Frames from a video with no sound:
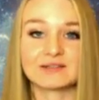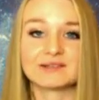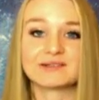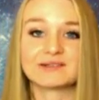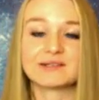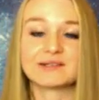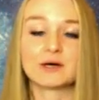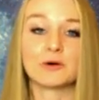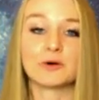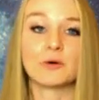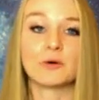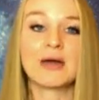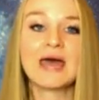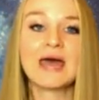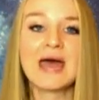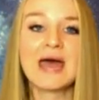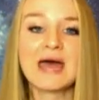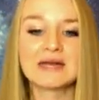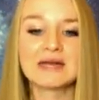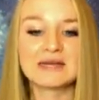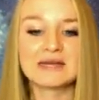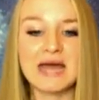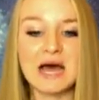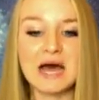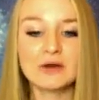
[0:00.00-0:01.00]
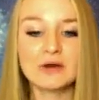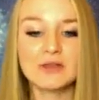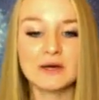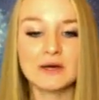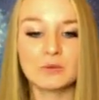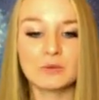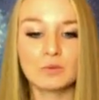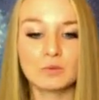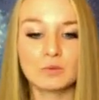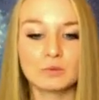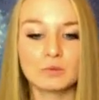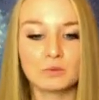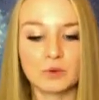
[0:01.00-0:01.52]
So now
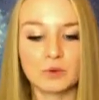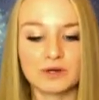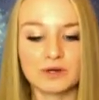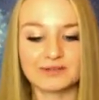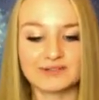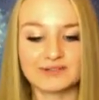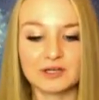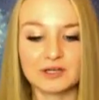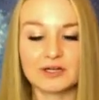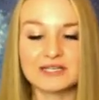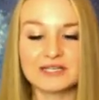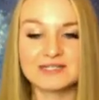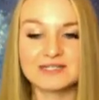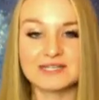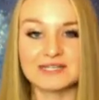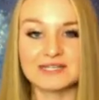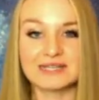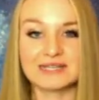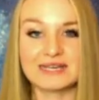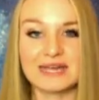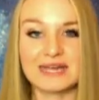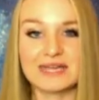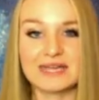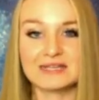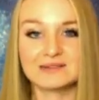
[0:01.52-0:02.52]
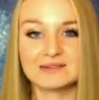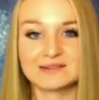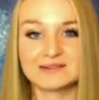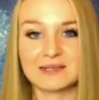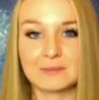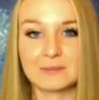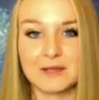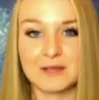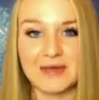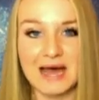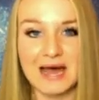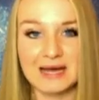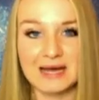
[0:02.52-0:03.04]
that we're starting to gain some of
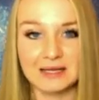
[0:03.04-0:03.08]
that